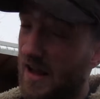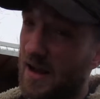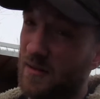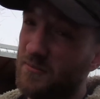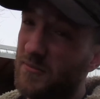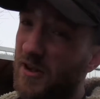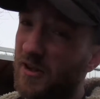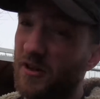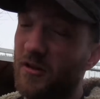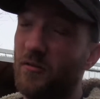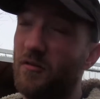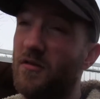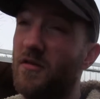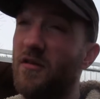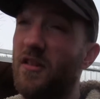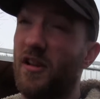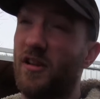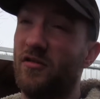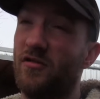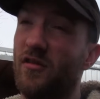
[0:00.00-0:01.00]
I'm not good with
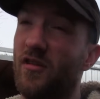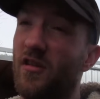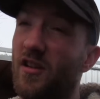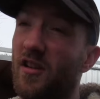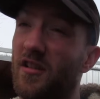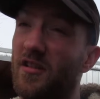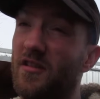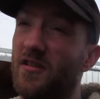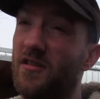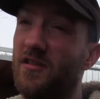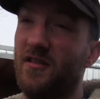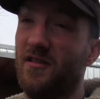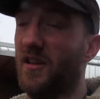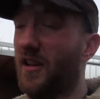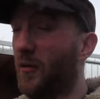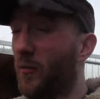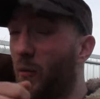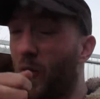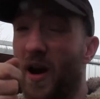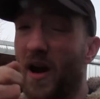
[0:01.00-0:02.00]
electronics,
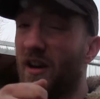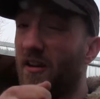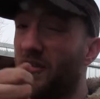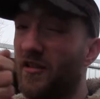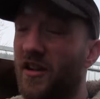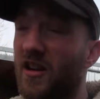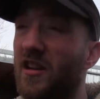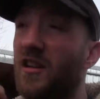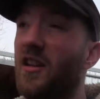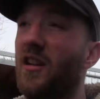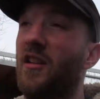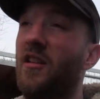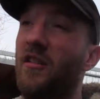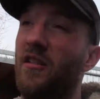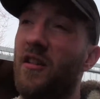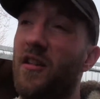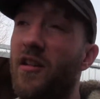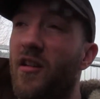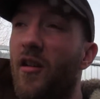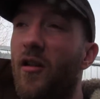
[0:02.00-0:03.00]
like wiring
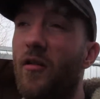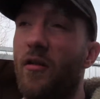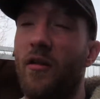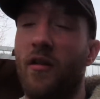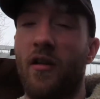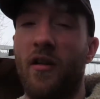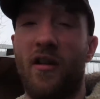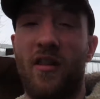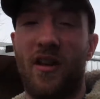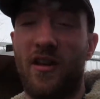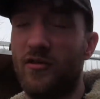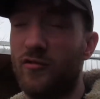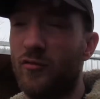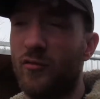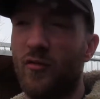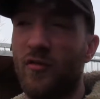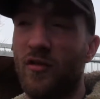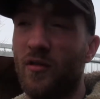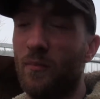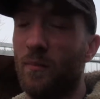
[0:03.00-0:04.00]
and all the
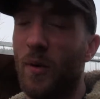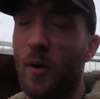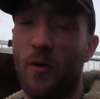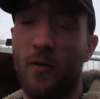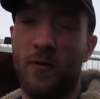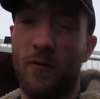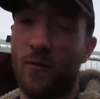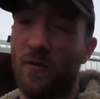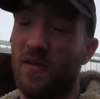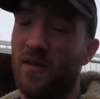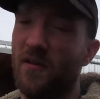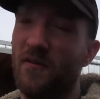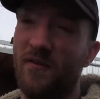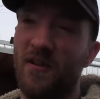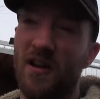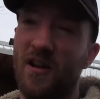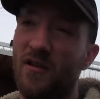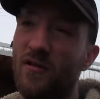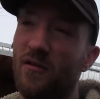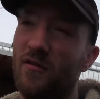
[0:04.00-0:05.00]
electrical components within
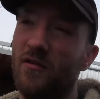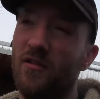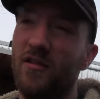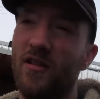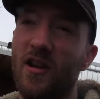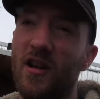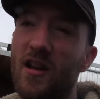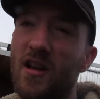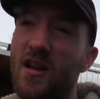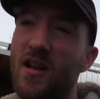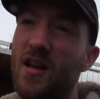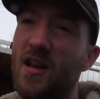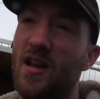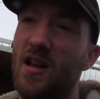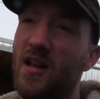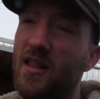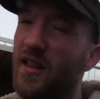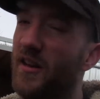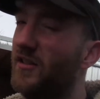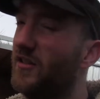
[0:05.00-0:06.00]
vehicles.
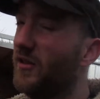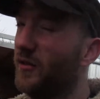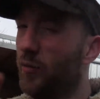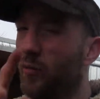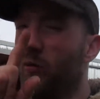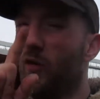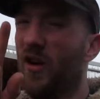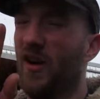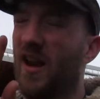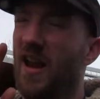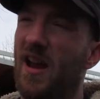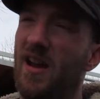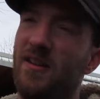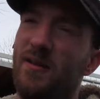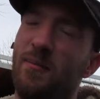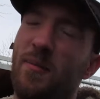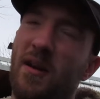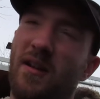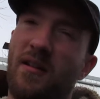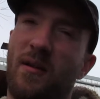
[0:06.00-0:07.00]
That's just one
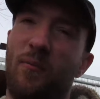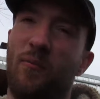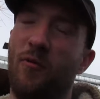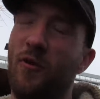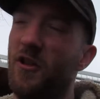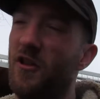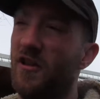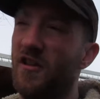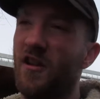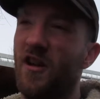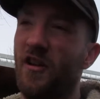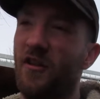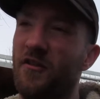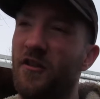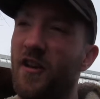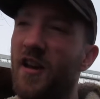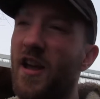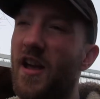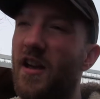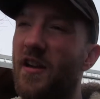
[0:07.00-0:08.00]
aspect I'm really not
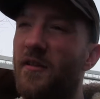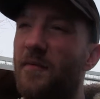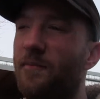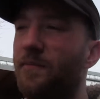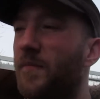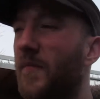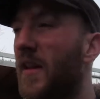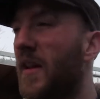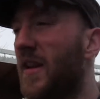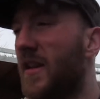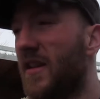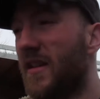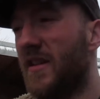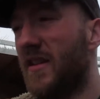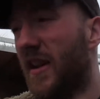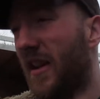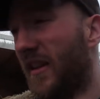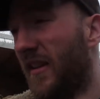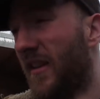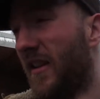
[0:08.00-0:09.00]
good at.
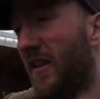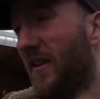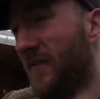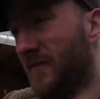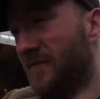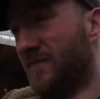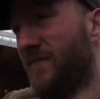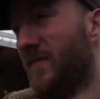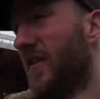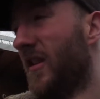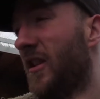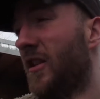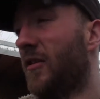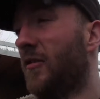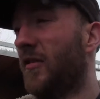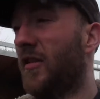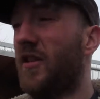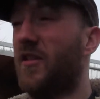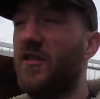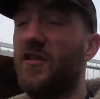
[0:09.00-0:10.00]
And then, you know,
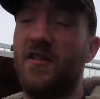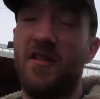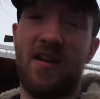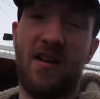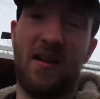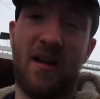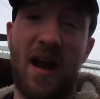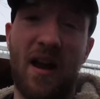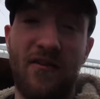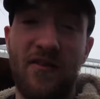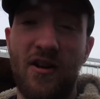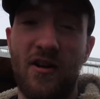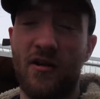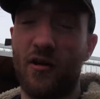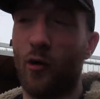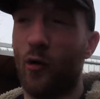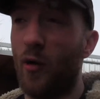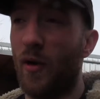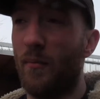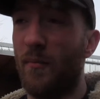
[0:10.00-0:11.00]
you just need heavier
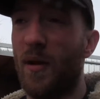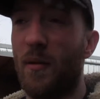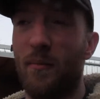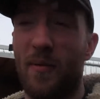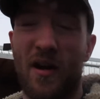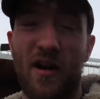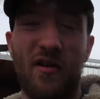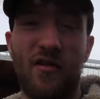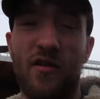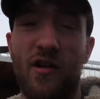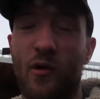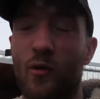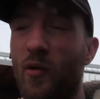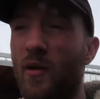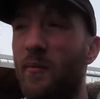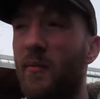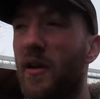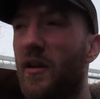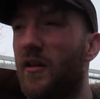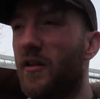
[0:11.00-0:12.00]
equipment, bigger
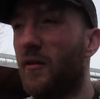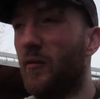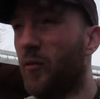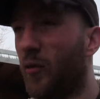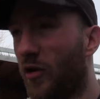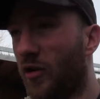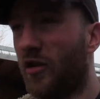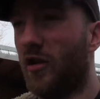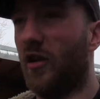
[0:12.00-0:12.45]
equipment to work